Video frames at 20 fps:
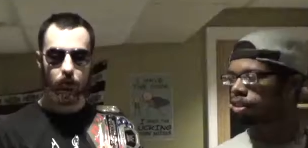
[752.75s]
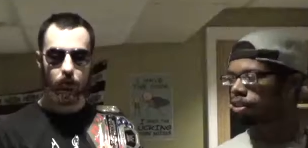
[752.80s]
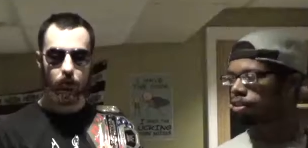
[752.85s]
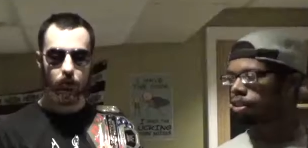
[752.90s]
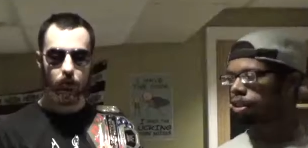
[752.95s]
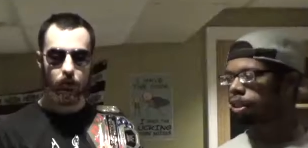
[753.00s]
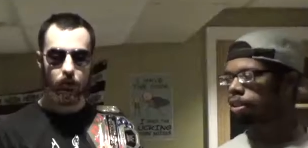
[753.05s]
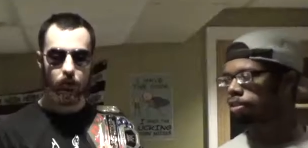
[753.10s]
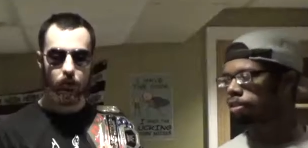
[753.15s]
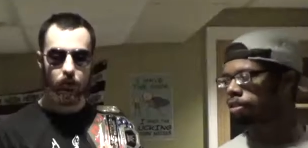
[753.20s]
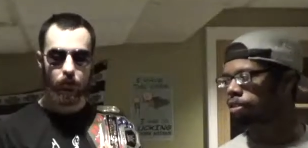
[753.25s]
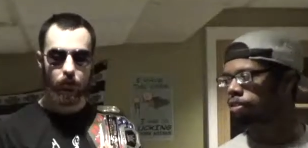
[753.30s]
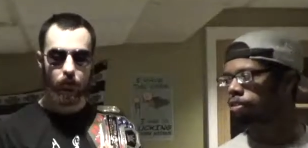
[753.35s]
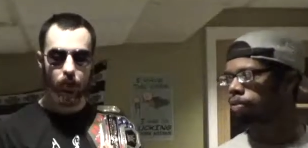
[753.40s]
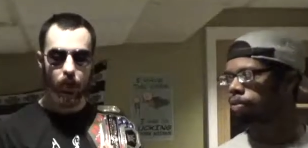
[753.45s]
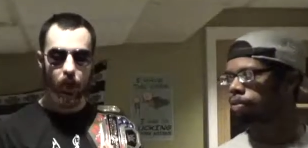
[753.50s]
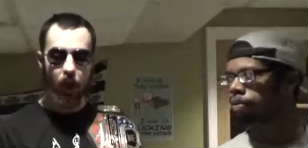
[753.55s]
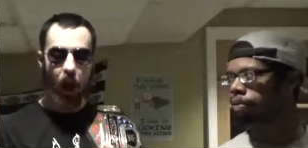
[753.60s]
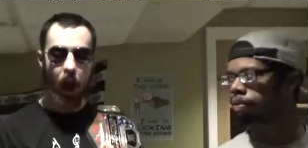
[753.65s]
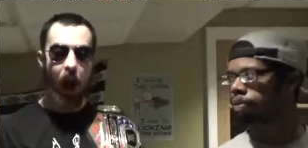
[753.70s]
Speaker 1: turn heel soon.
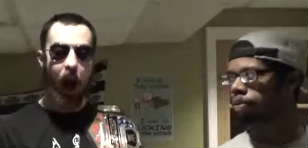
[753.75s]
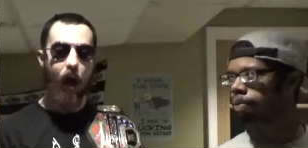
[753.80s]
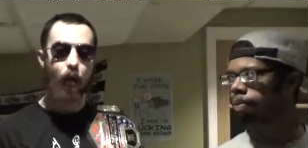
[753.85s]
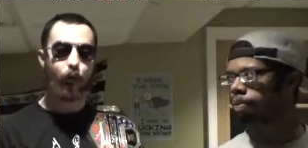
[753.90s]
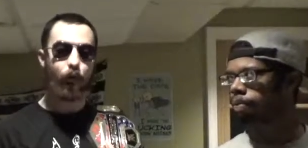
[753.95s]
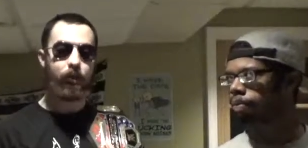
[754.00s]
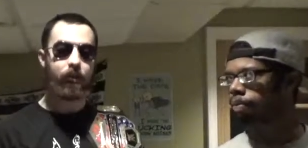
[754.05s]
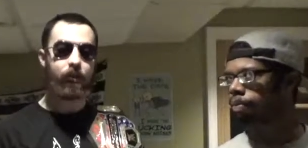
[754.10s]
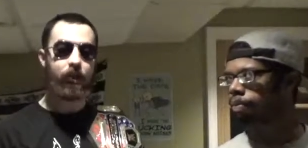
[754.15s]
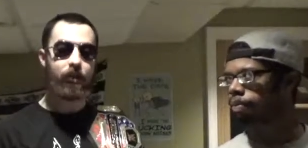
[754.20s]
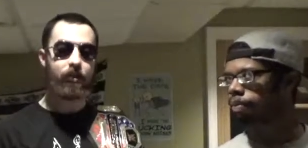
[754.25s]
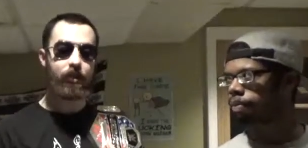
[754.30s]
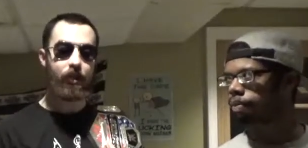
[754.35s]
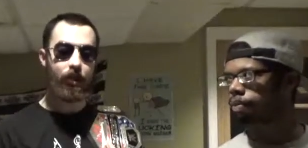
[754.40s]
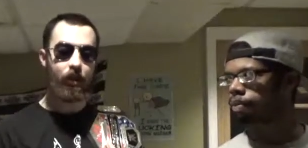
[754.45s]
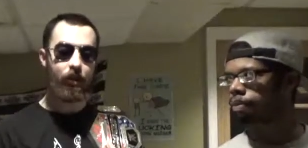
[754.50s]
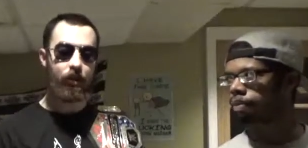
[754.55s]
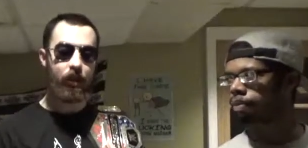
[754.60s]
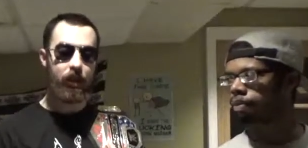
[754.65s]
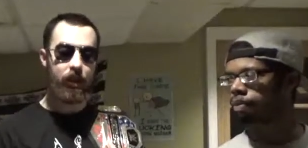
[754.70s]
Speaker 2: I wouldn't say
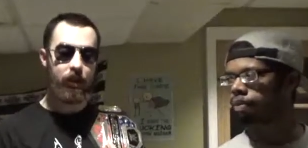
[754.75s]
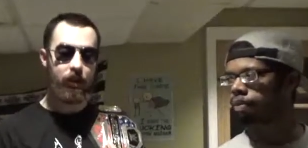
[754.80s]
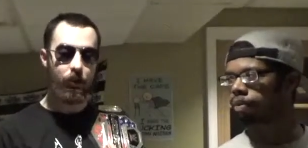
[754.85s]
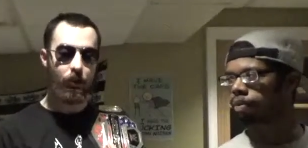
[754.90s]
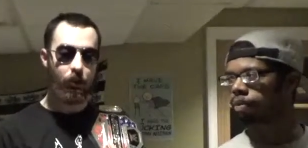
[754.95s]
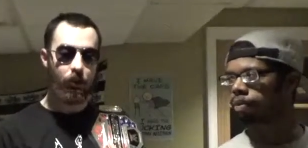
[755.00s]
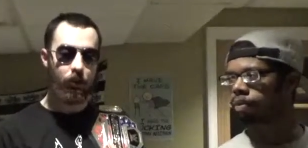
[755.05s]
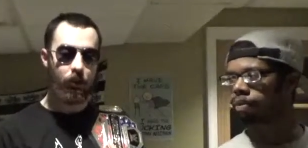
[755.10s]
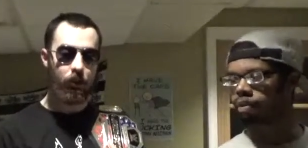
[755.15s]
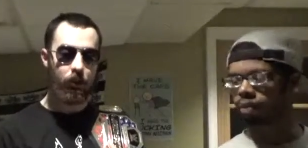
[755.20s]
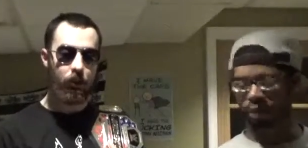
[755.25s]
turn heel.